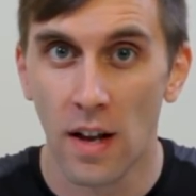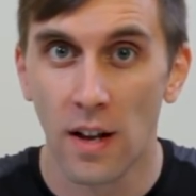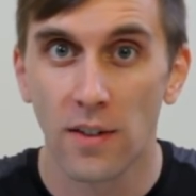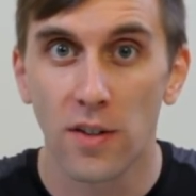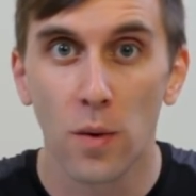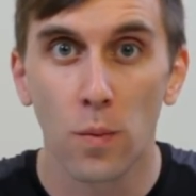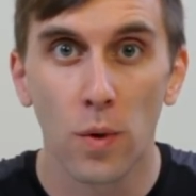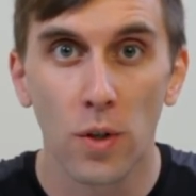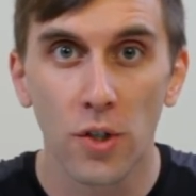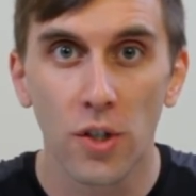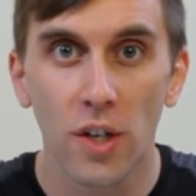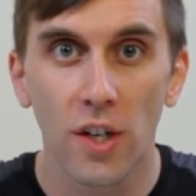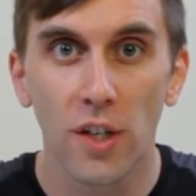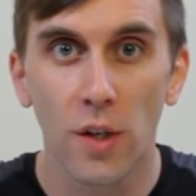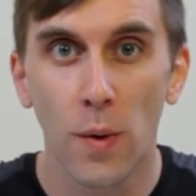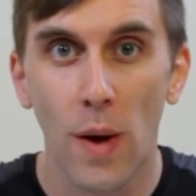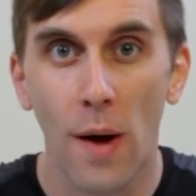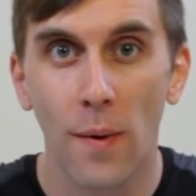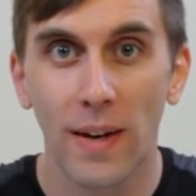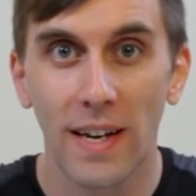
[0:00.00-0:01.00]
so we'll show
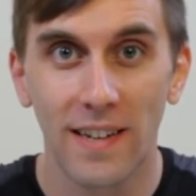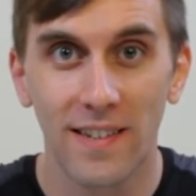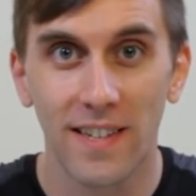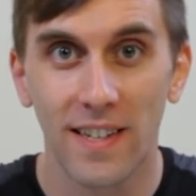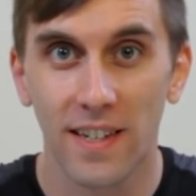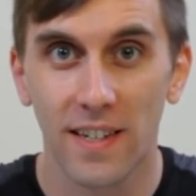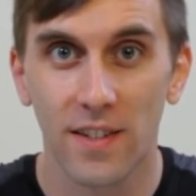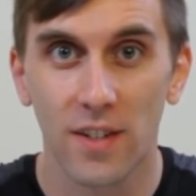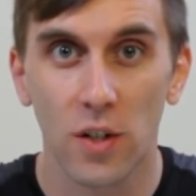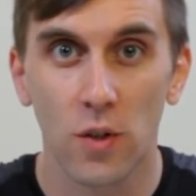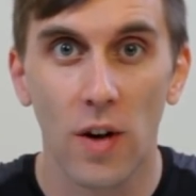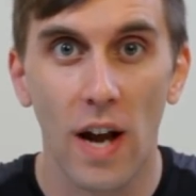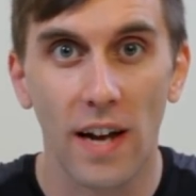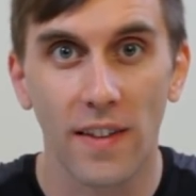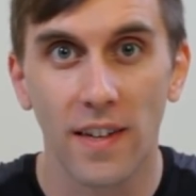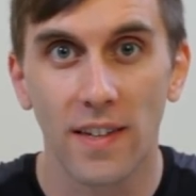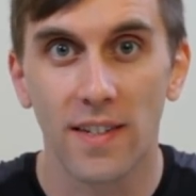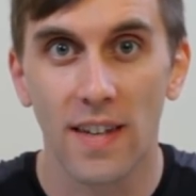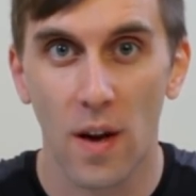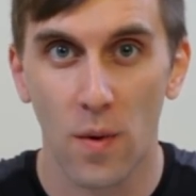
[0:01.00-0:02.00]
you how easy it is to
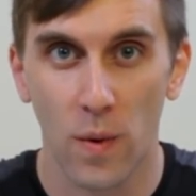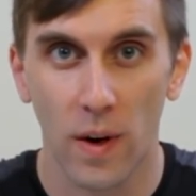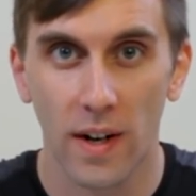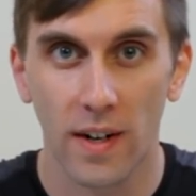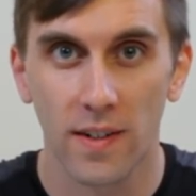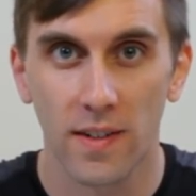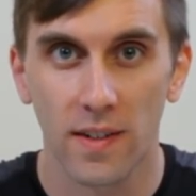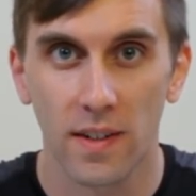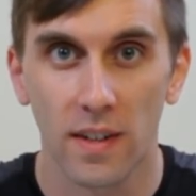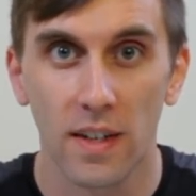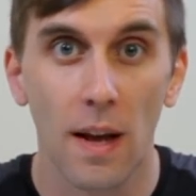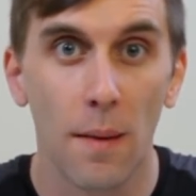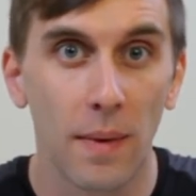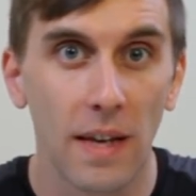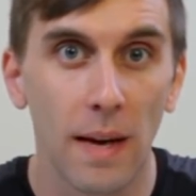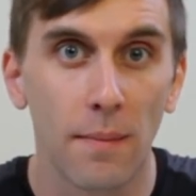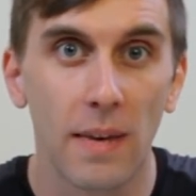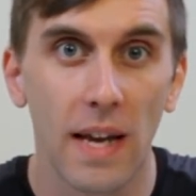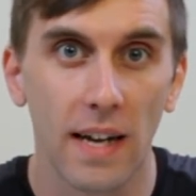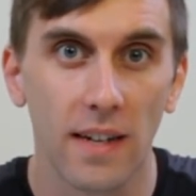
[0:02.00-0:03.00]
crack these networks
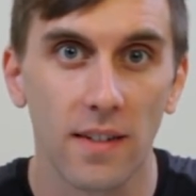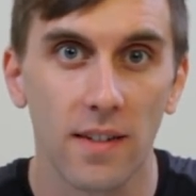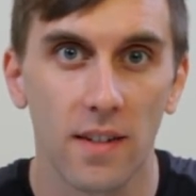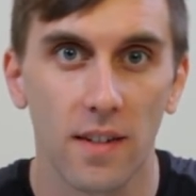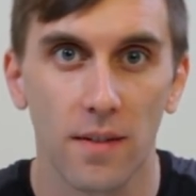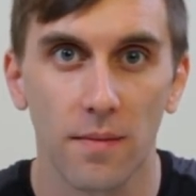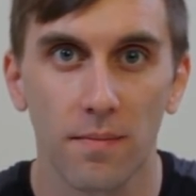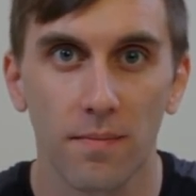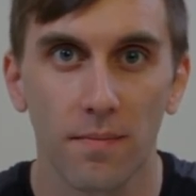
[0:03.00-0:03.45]
coming up next.